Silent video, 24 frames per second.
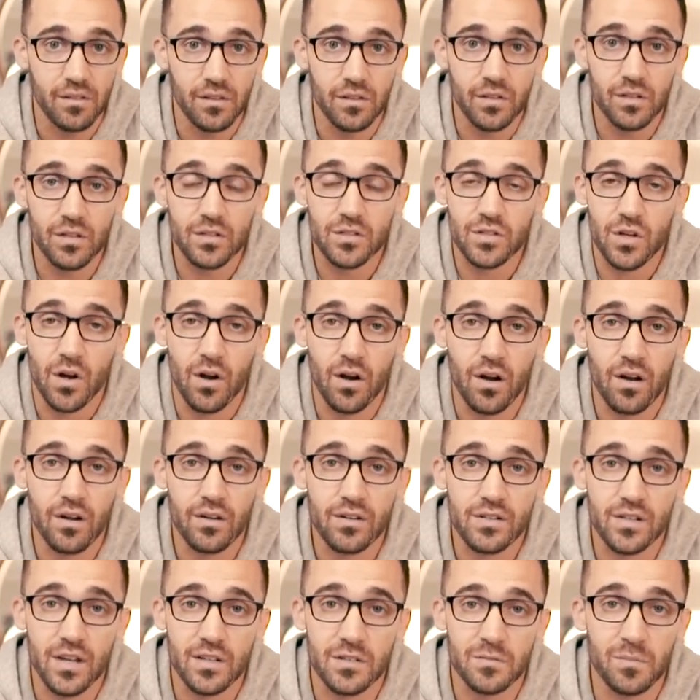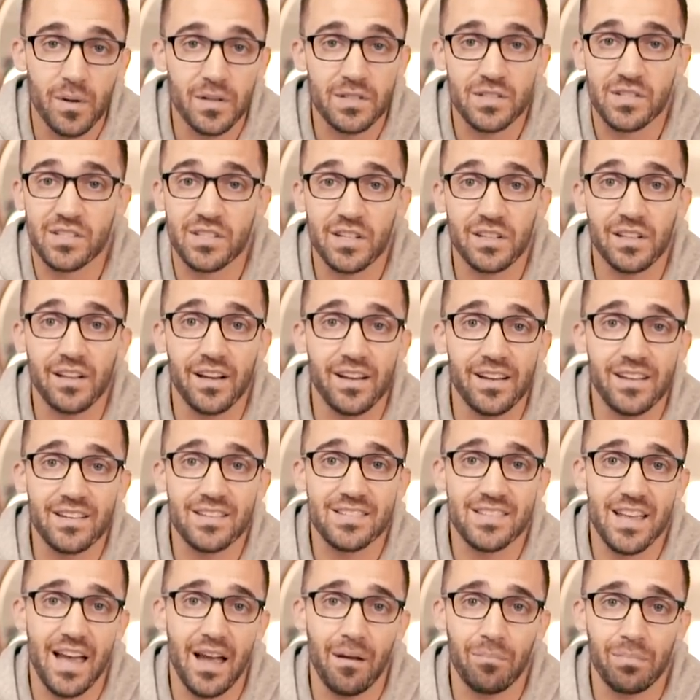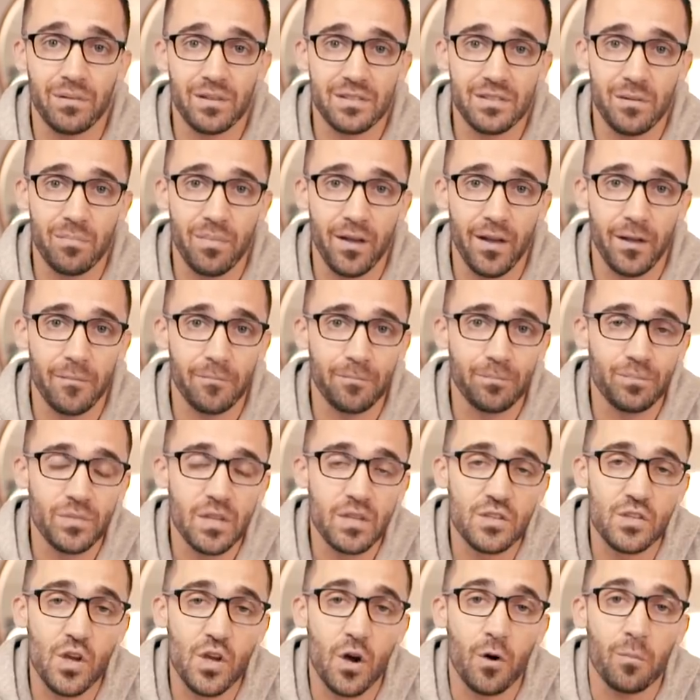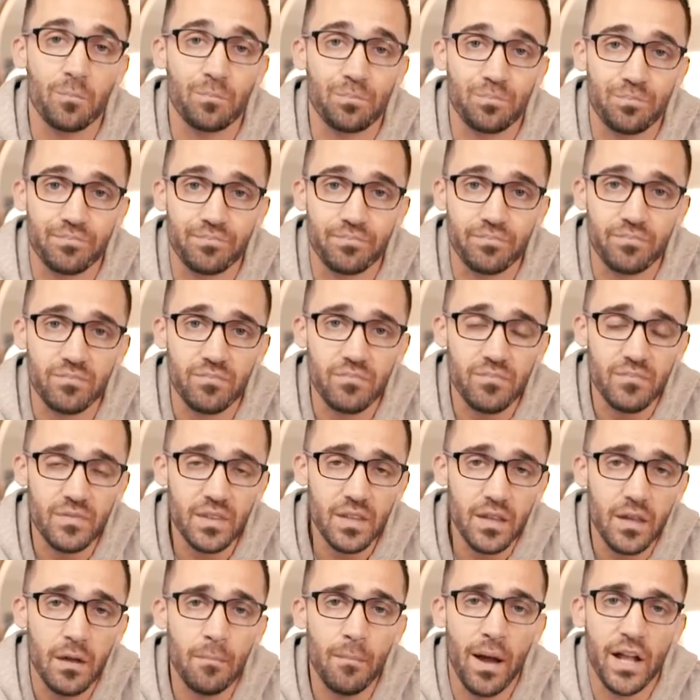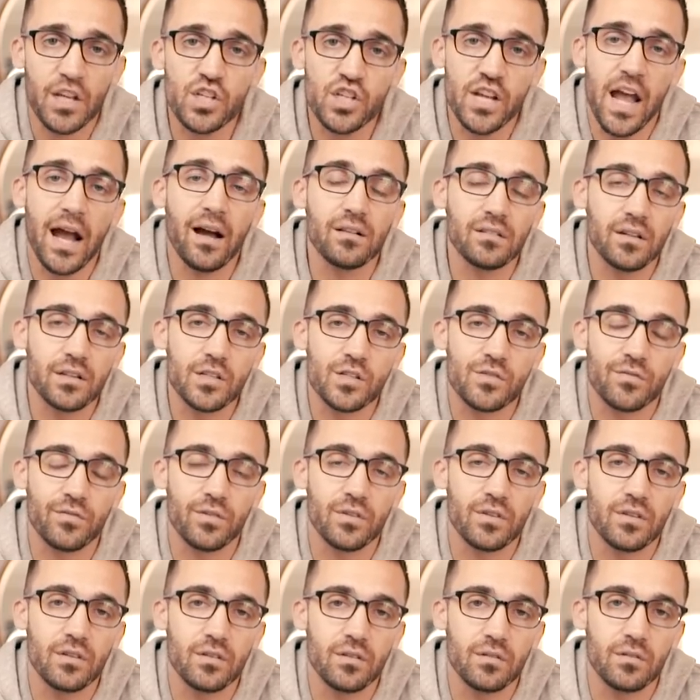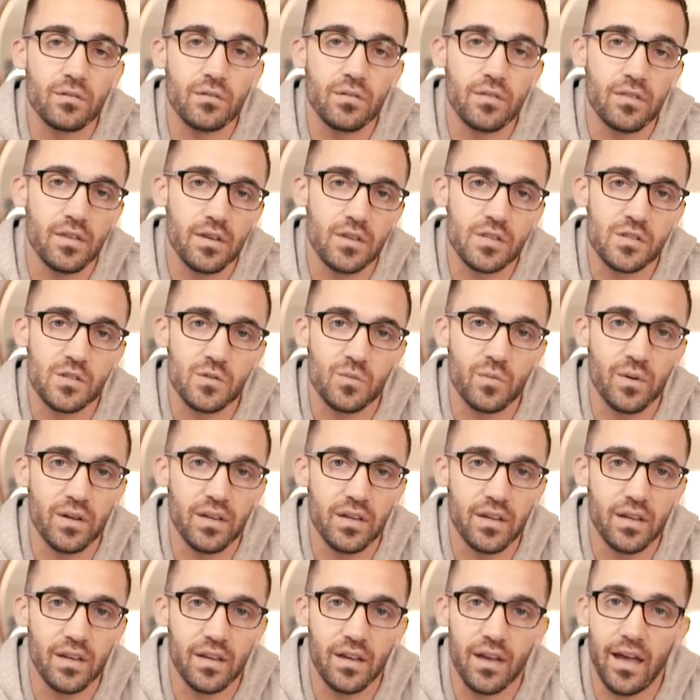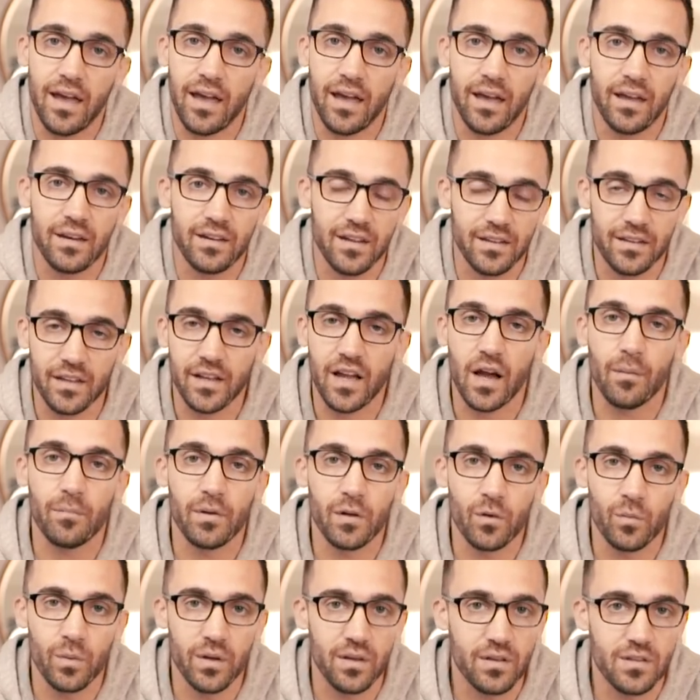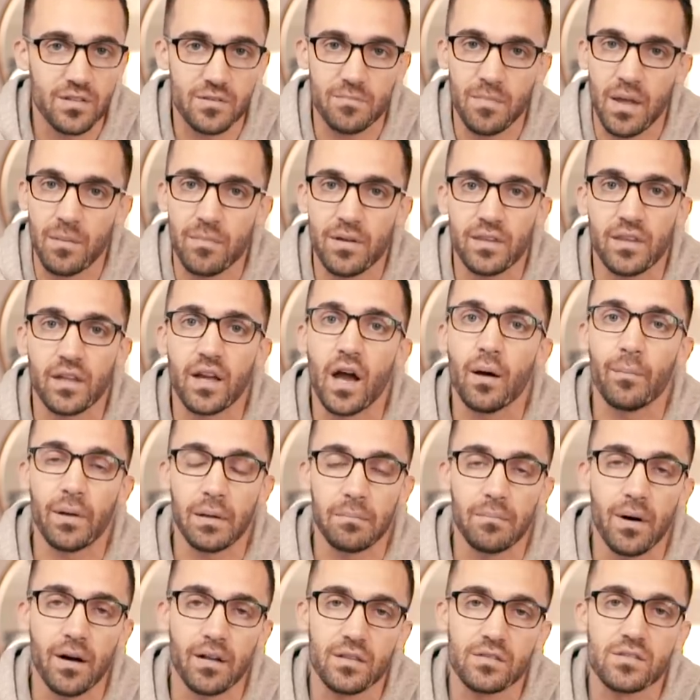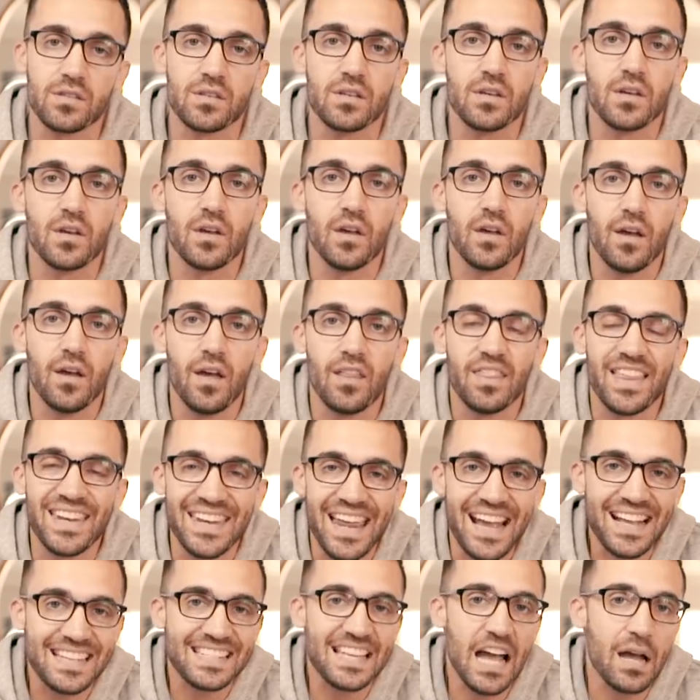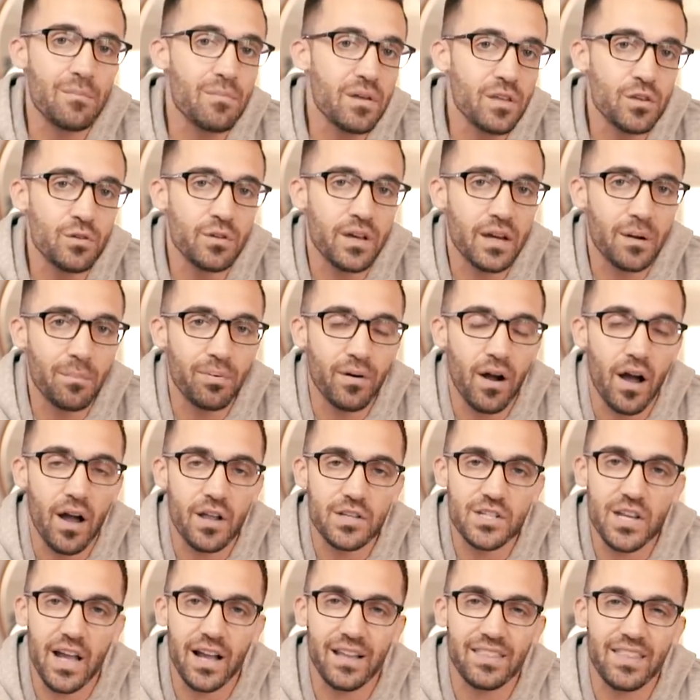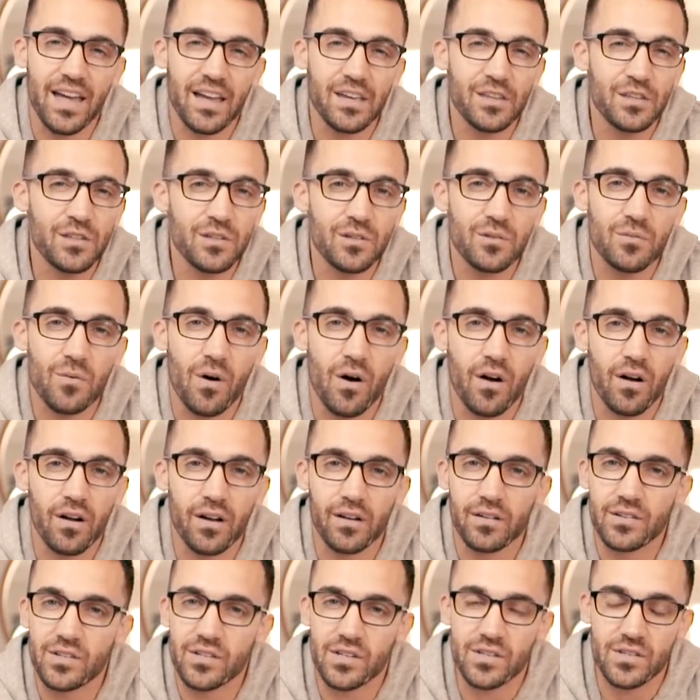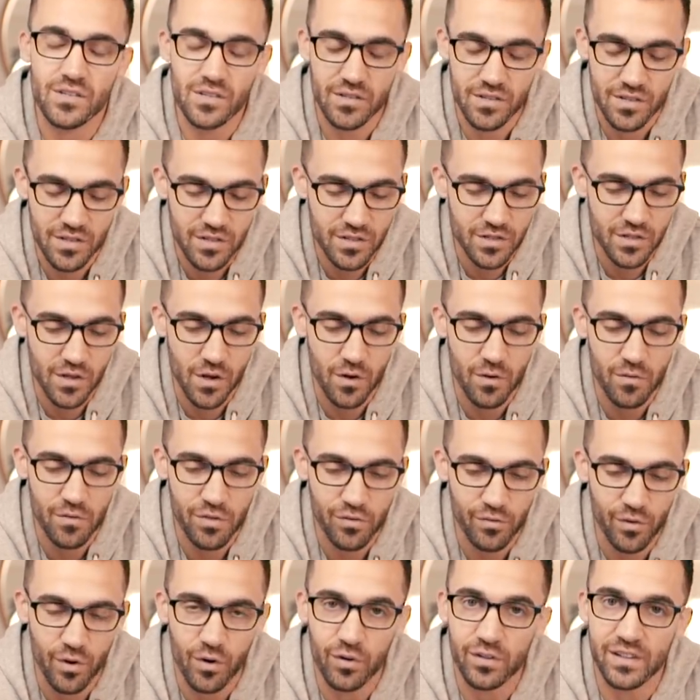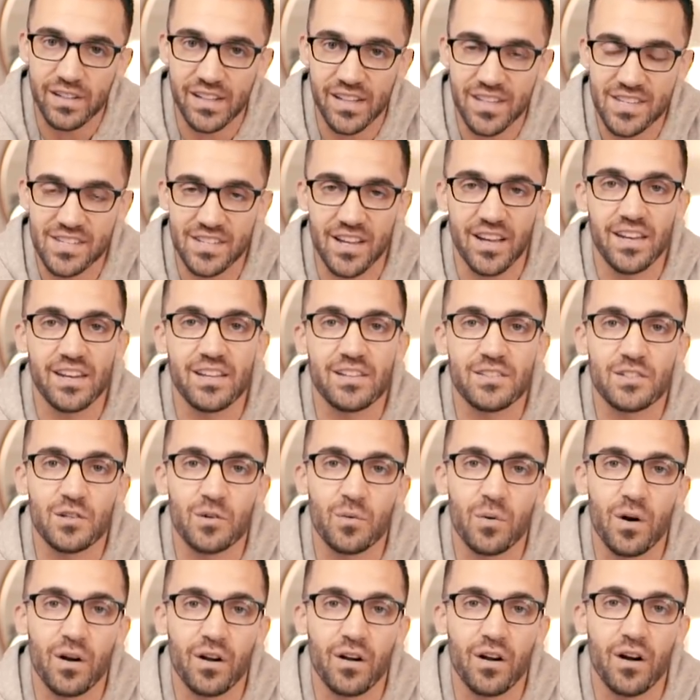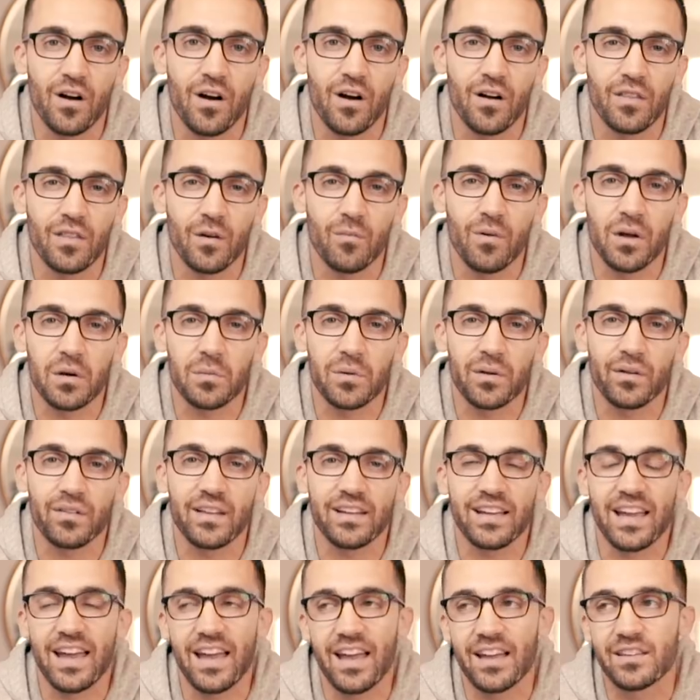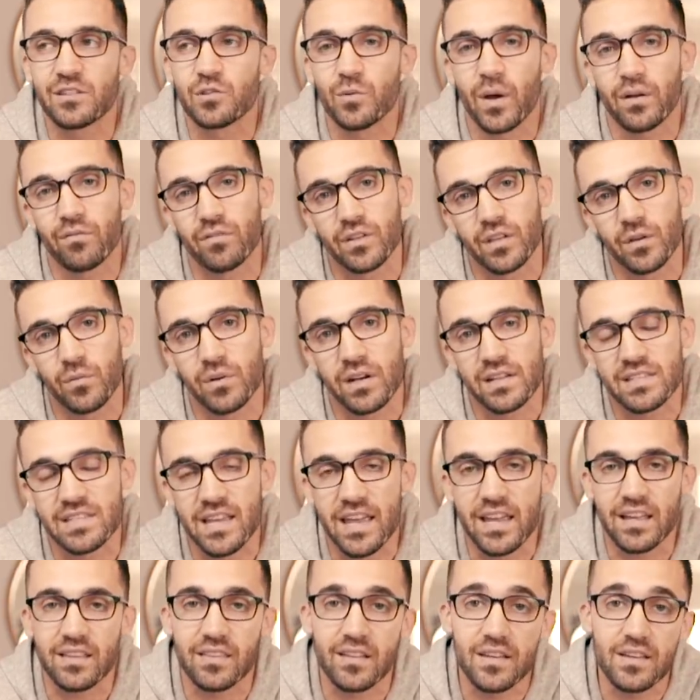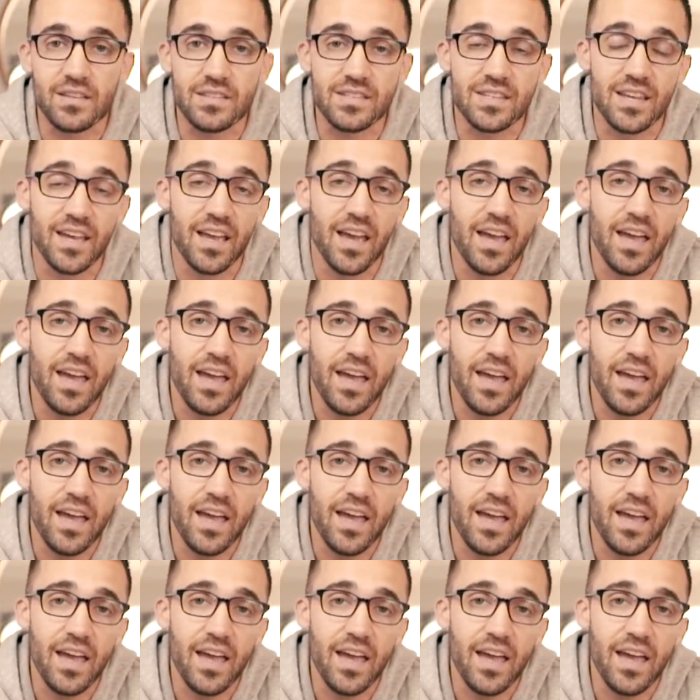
you can charge as much as the client is happy to pay. So my challenge for you this week and in the coming weeks, maybe in the coming months, the next time that you get a project that you aren't just so thrilled and excited to work on, the one where you're like, eh, do I really want to take this?